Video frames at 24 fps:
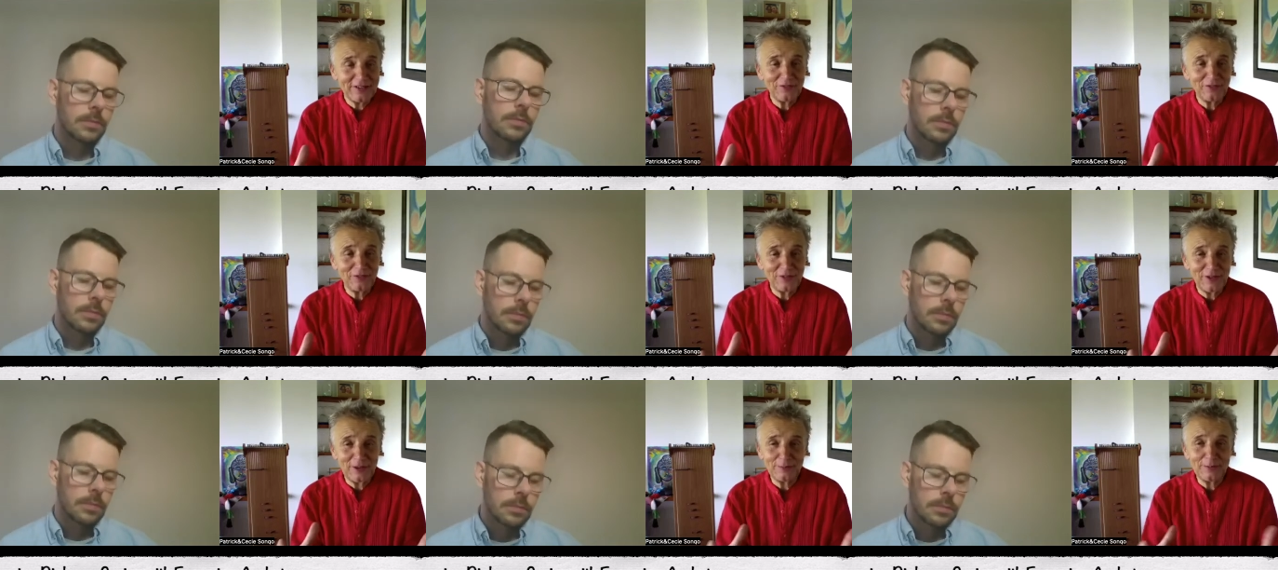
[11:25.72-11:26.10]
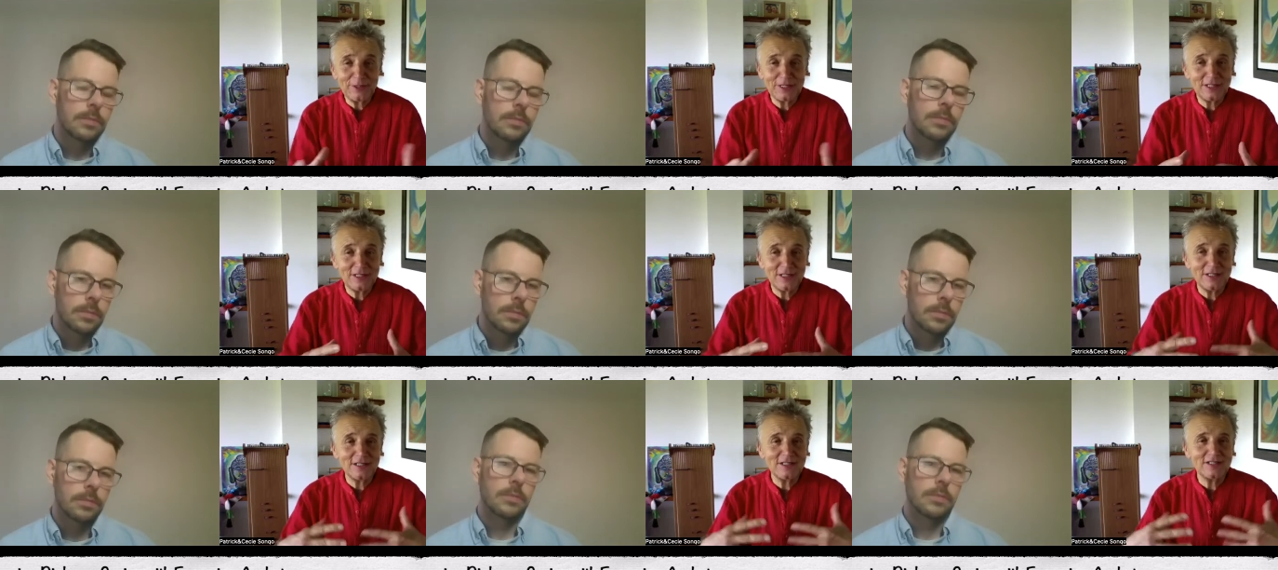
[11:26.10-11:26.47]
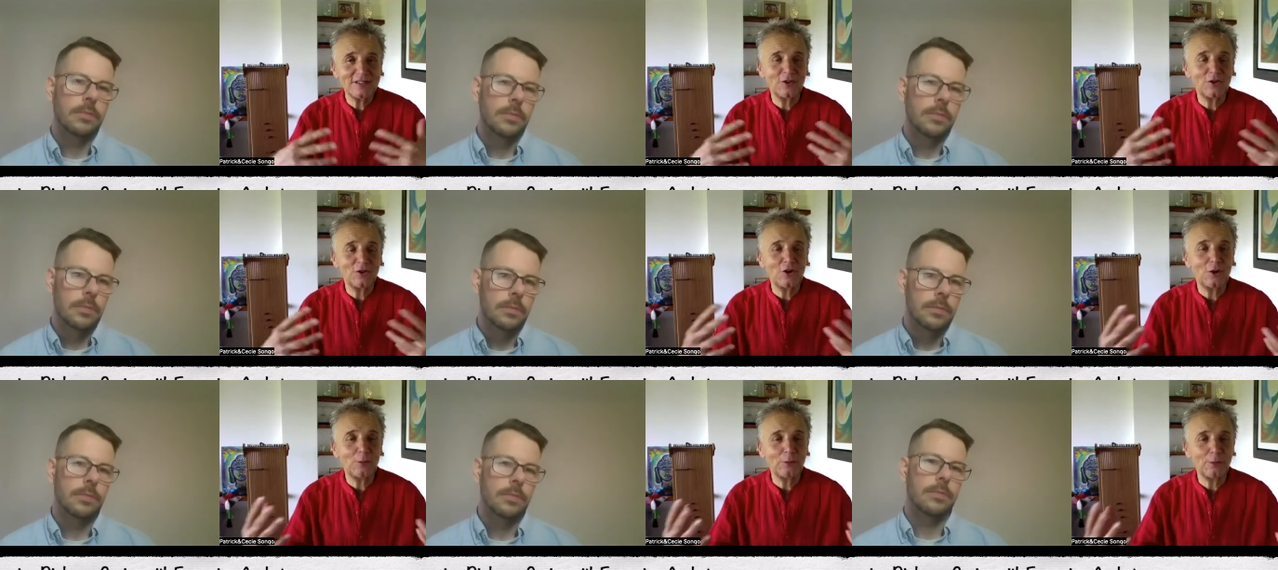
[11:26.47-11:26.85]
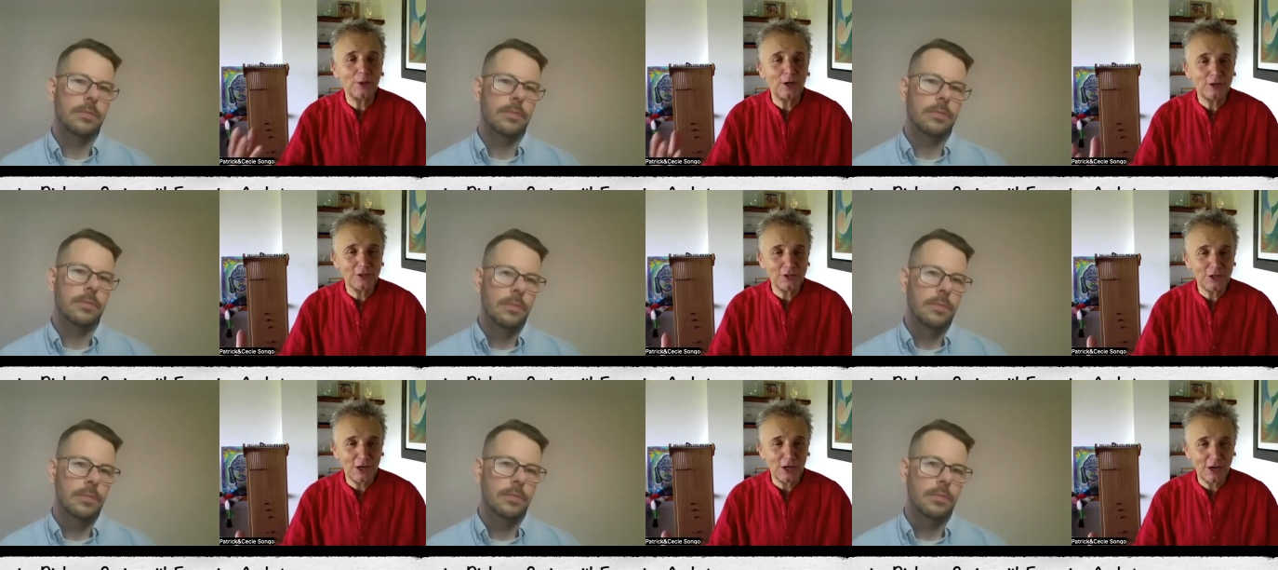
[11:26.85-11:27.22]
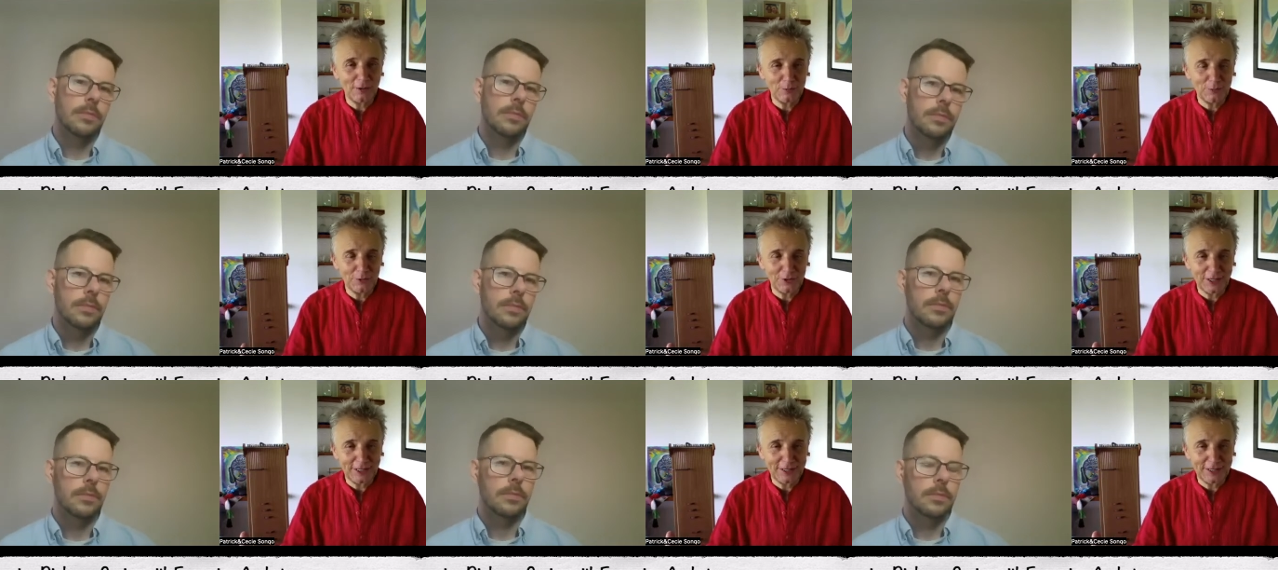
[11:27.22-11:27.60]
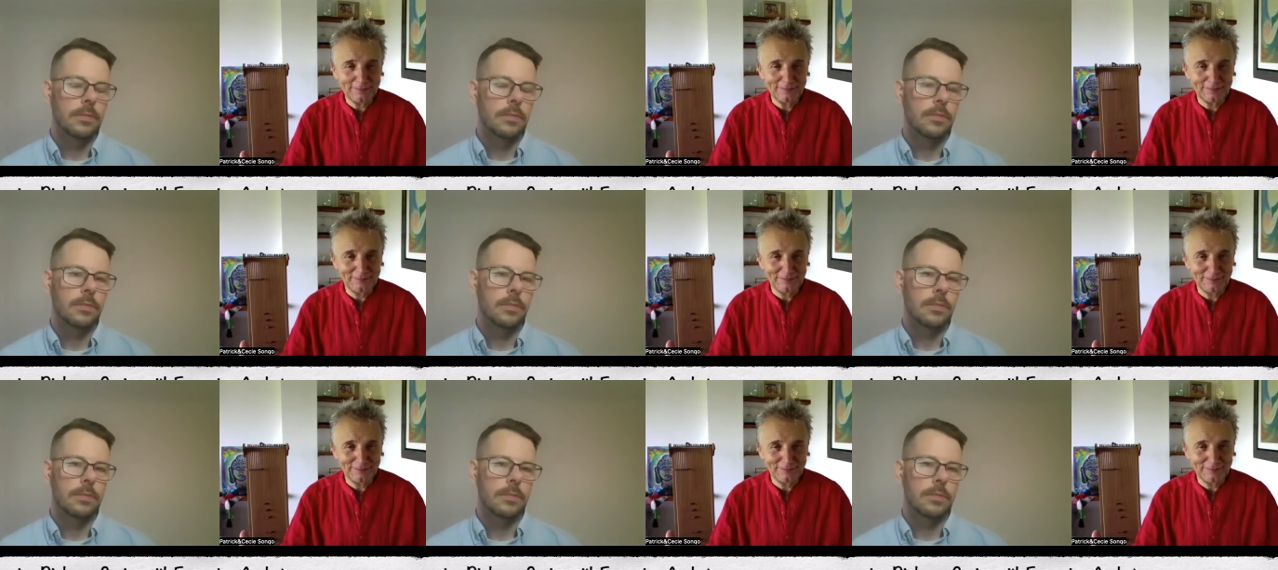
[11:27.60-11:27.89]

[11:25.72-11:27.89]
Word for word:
Speaker 1: feminine is all about harmony.